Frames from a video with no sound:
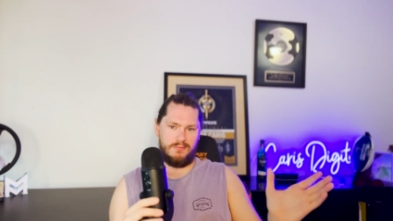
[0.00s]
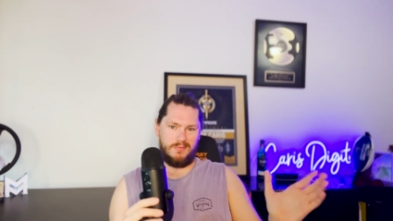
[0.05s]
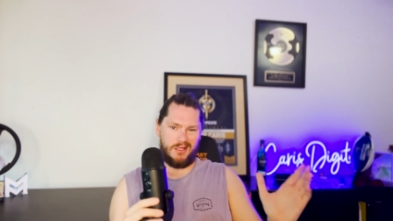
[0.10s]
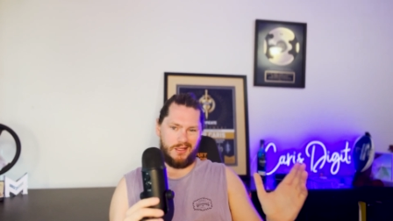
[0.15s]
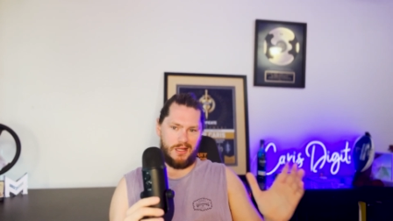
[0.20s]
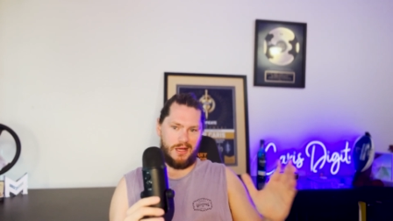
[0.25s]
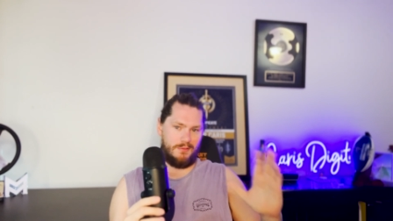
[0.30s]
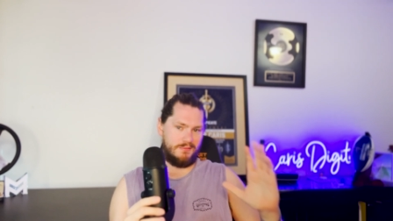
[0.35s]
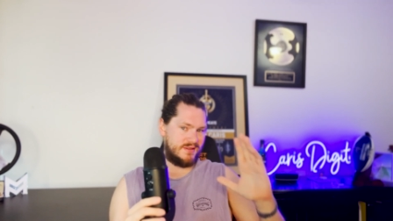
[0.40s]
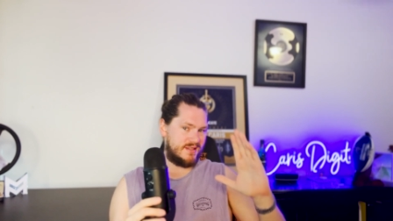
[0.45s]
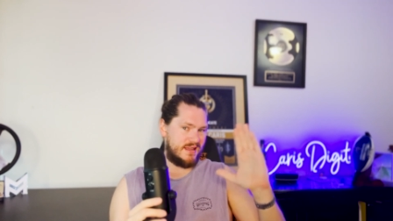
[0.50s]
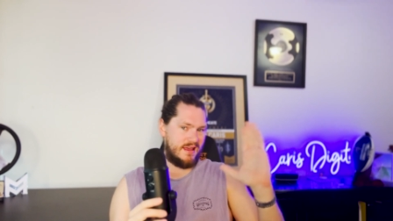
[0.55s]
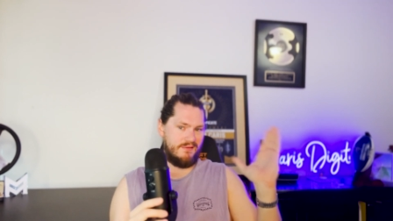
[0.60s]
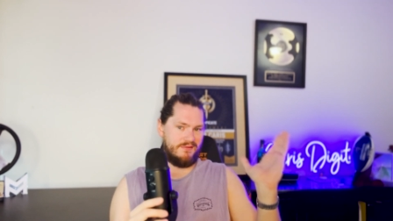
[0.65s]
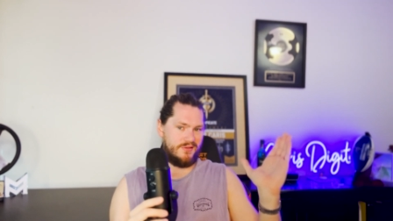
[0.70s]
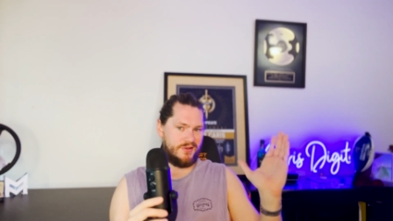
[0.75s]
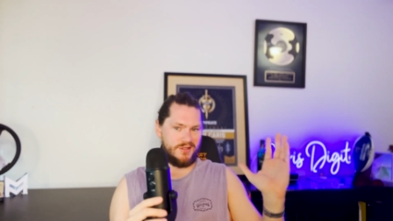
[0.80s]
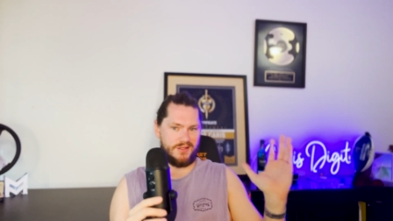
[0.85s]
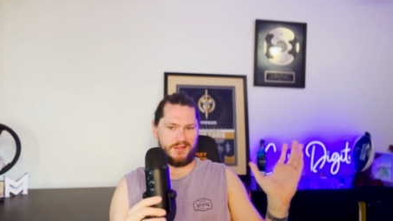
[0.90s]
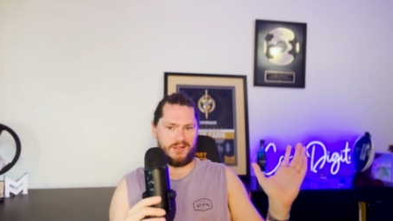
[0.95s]
alarm
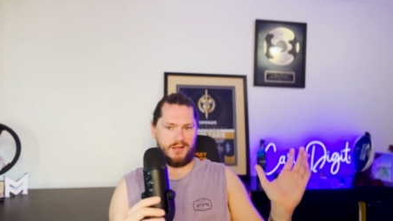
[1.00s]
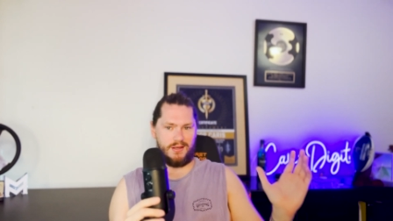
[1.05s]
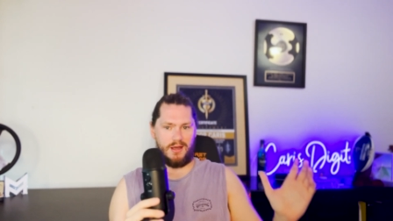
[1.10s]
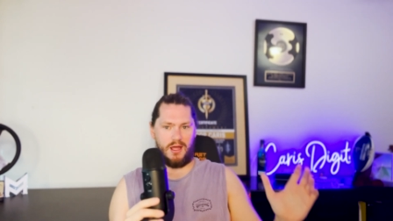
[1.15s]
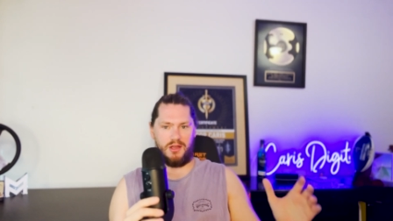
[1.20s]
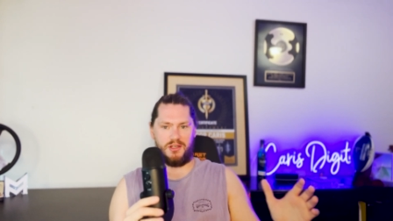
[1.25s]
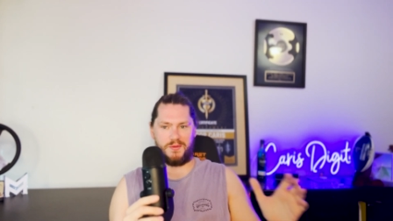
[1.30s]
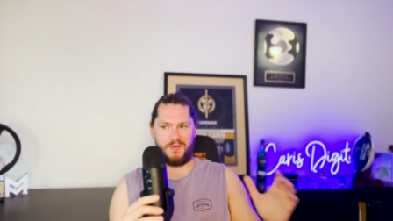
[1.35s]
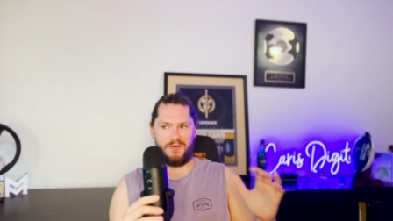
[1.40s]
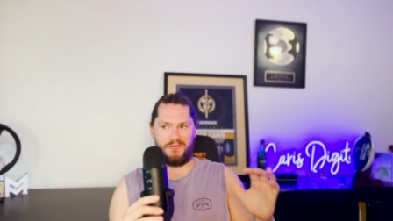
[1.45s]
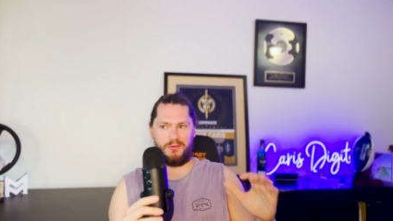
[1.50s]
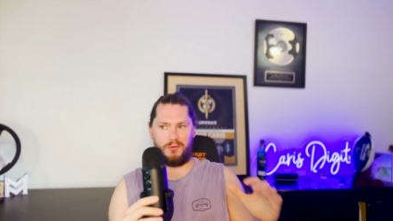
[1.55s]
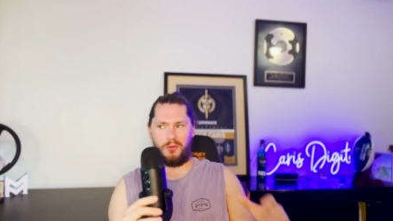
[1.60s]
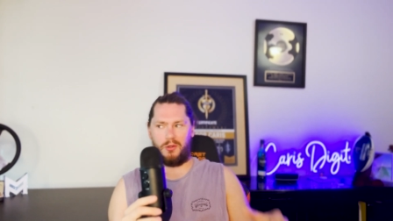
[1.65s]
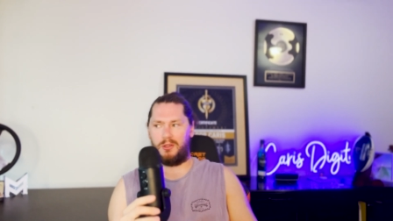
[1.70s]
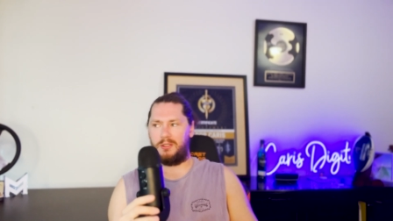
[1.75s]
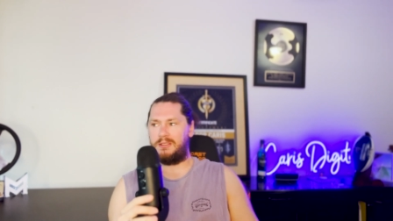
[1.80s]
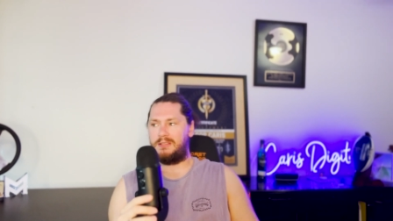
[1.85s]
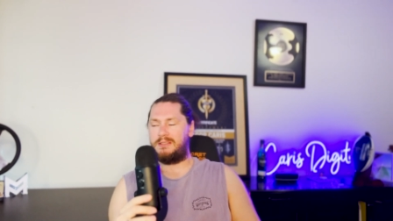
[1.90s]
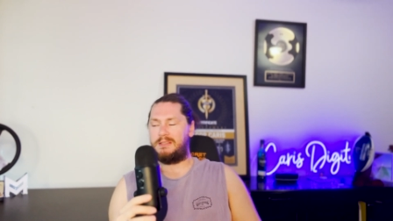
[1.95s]
set for just a nudge
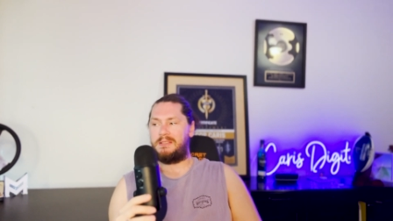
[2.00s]
before,